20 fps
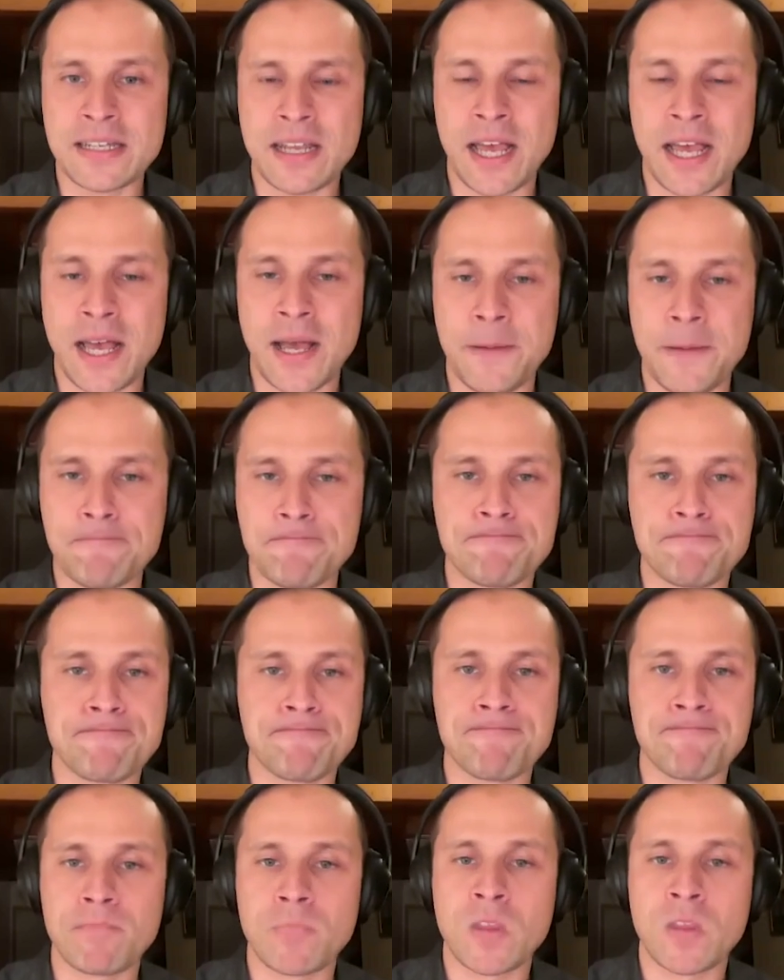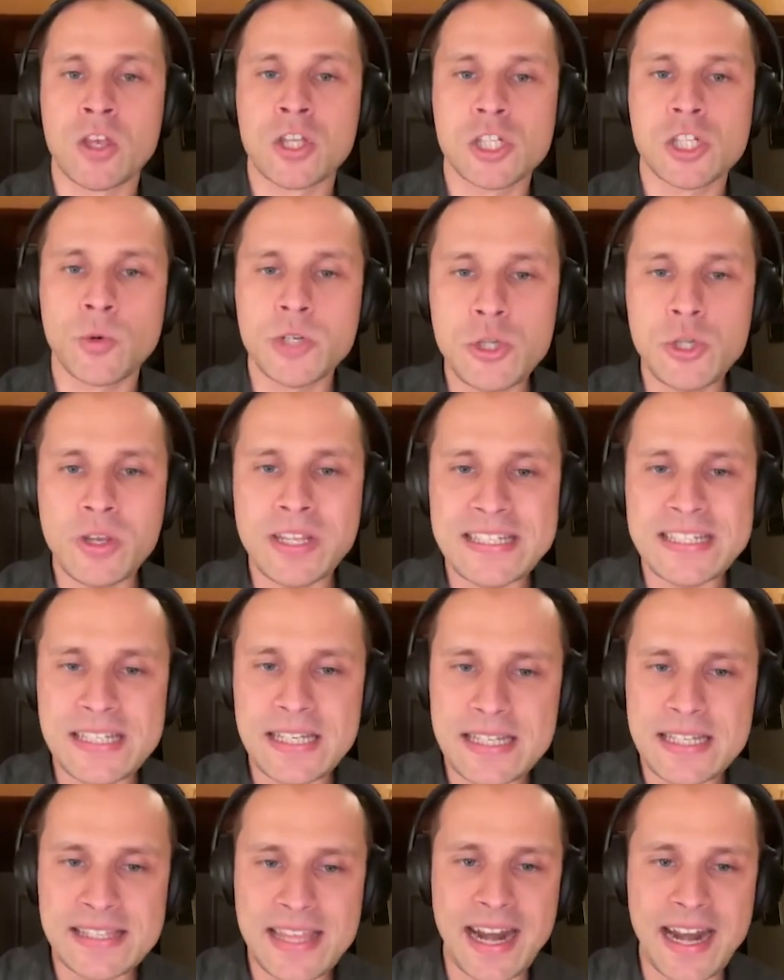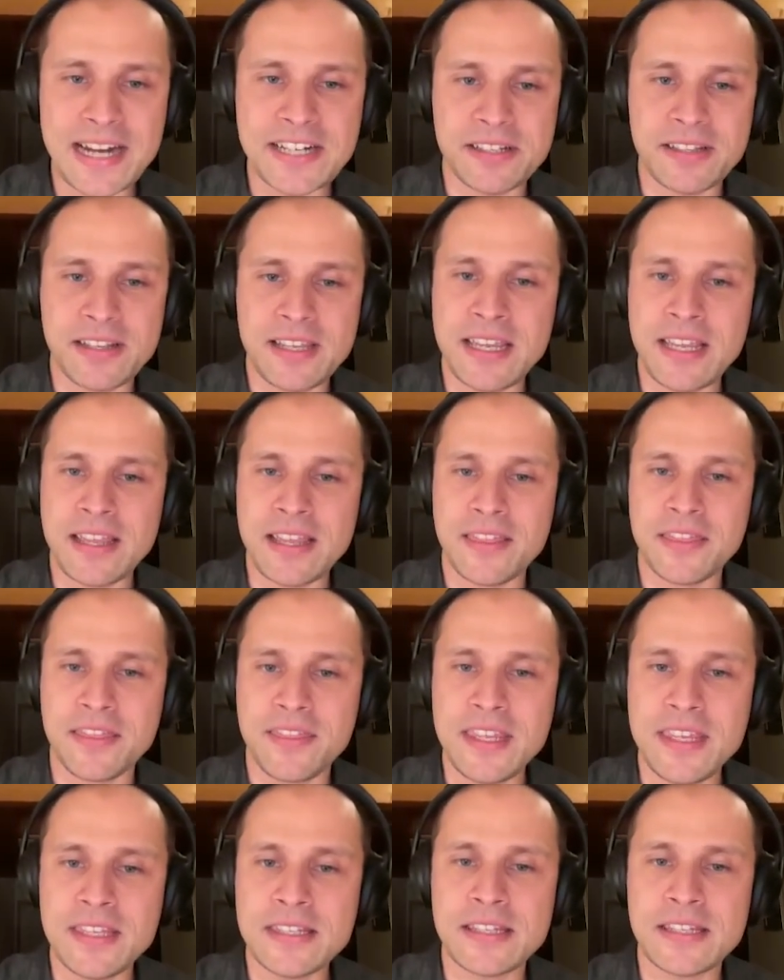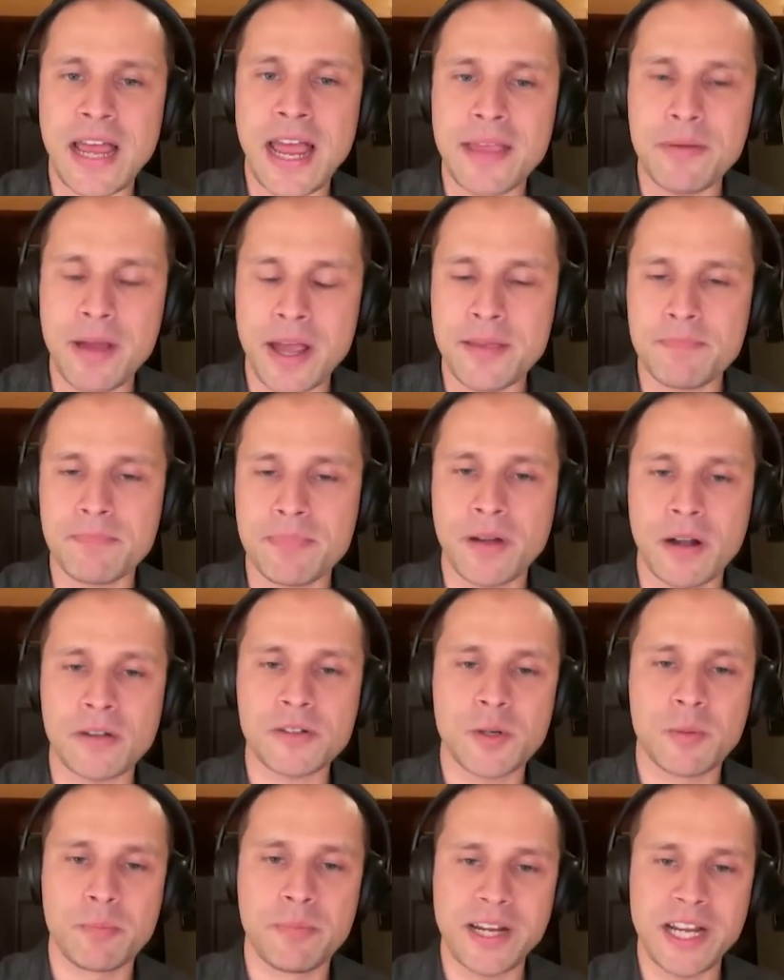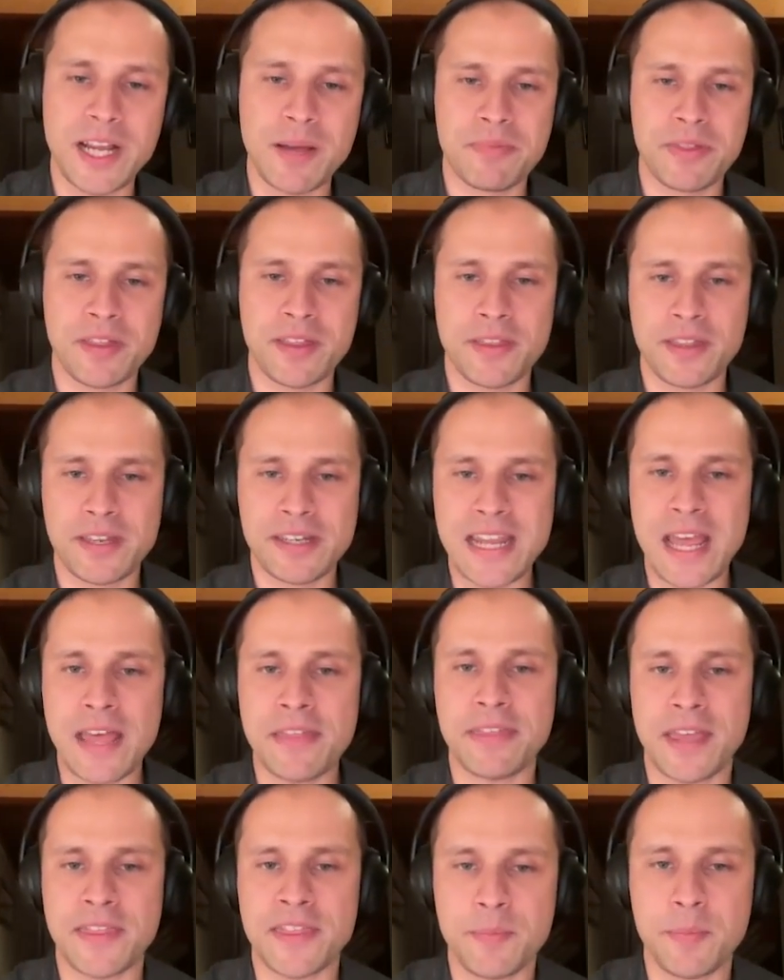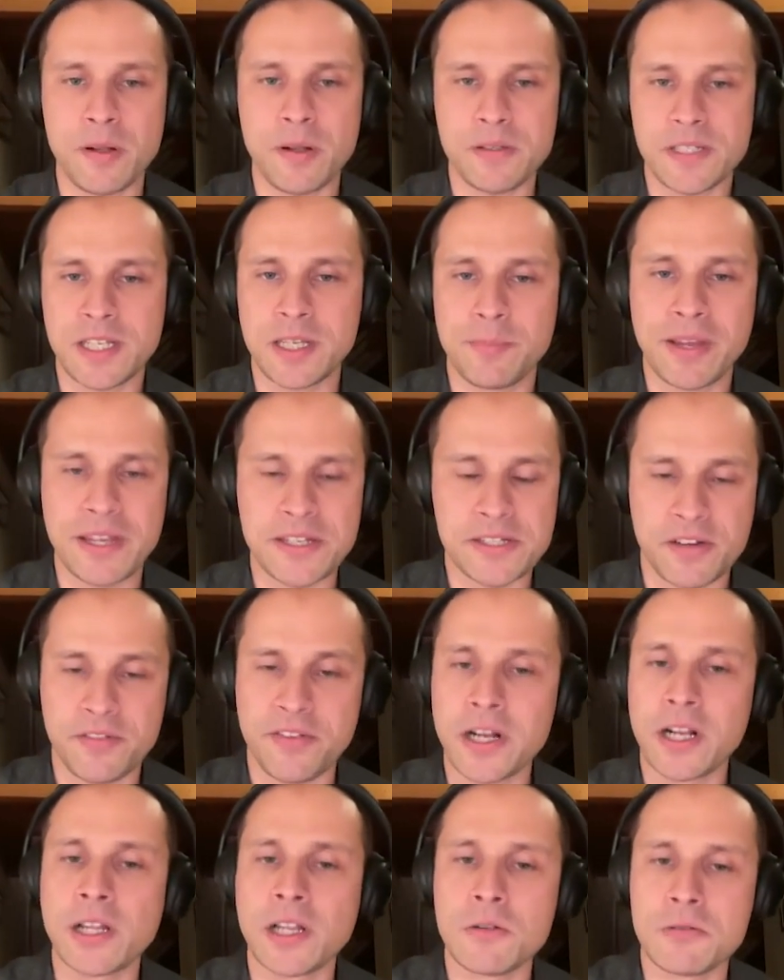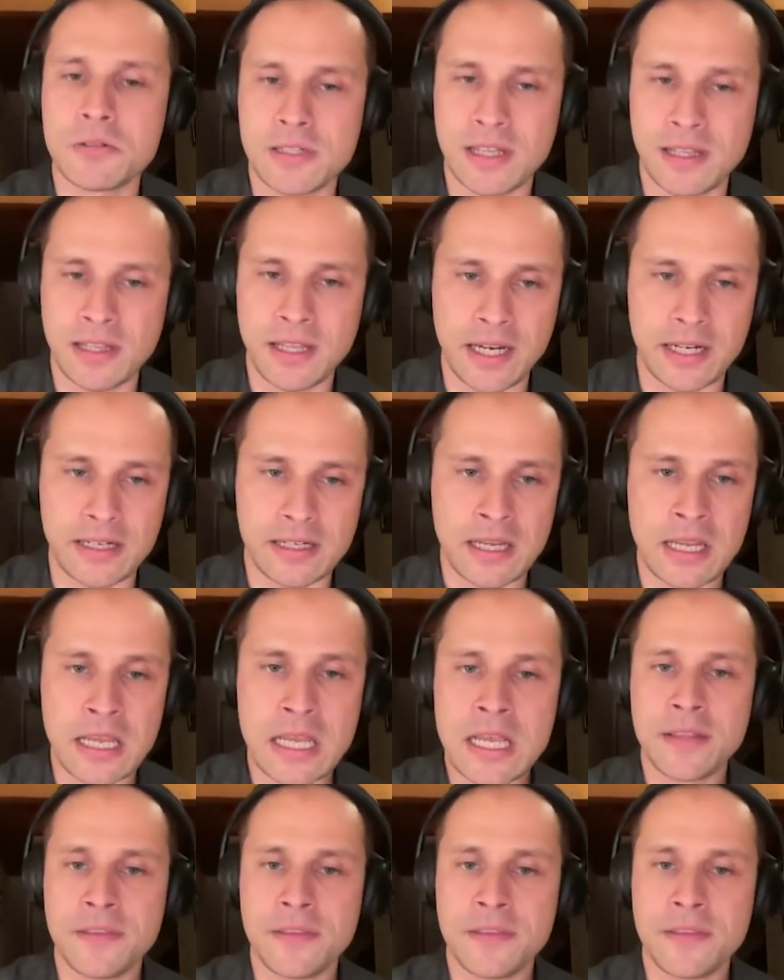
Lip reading: so what you can see is that actually these, I also bring up the death and the pulsing because they're very closely linked.